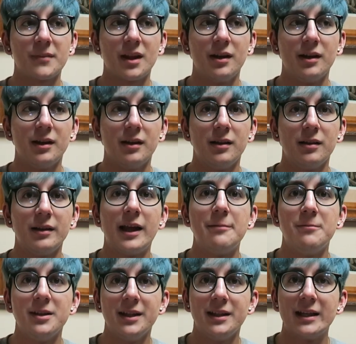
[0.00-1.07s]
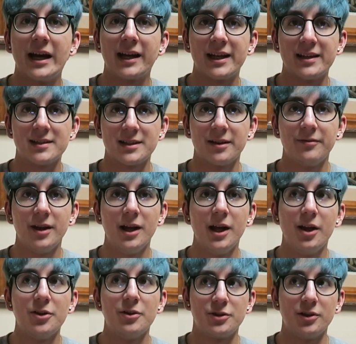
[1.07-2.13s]
limonene, that kind of stuff.
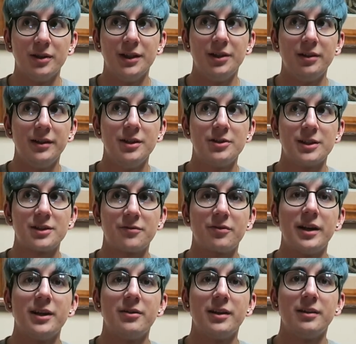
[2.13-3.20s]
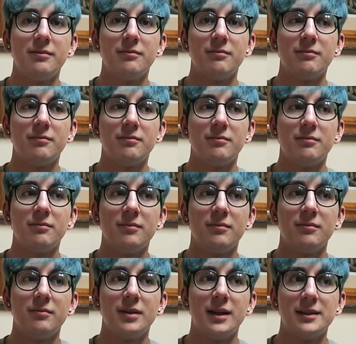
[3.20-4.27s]
Those are literally just fragrant
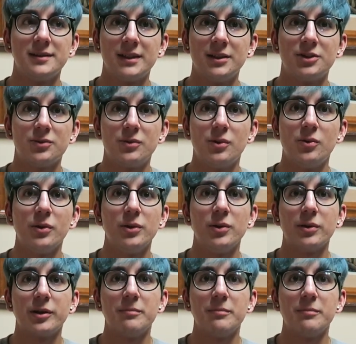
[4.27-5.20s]
essential oil